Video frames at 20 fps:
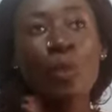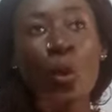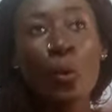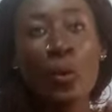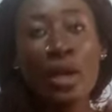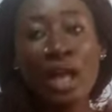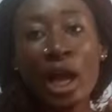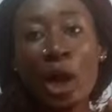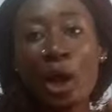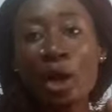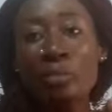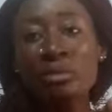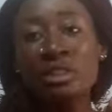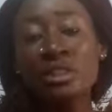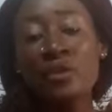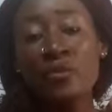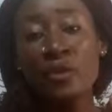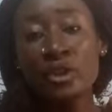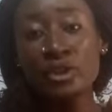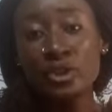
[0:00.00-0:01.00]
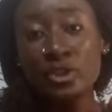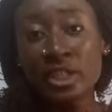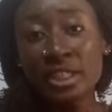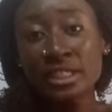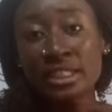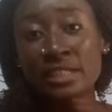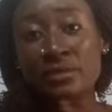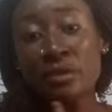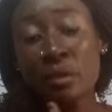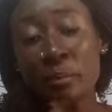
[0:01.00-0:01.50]
When you're coming in for
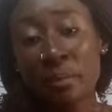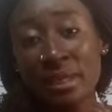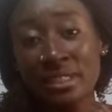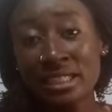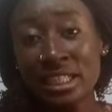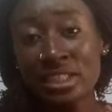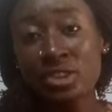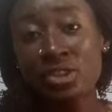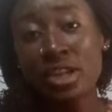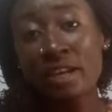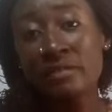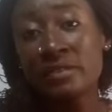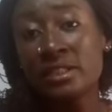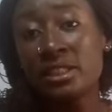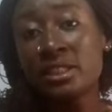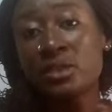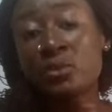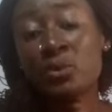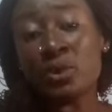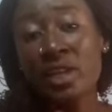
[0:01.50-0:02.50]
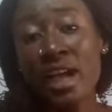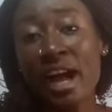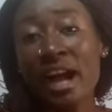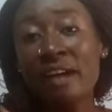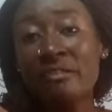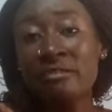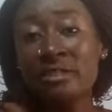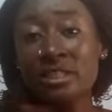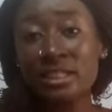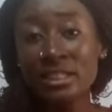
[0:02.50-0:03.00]
trainings for pattern drafting, we
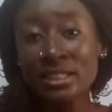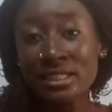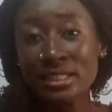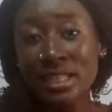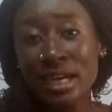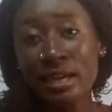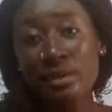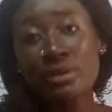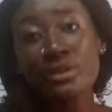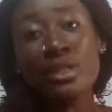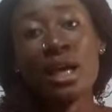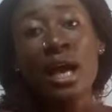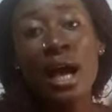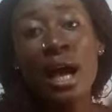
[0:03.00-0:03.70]
have discounts.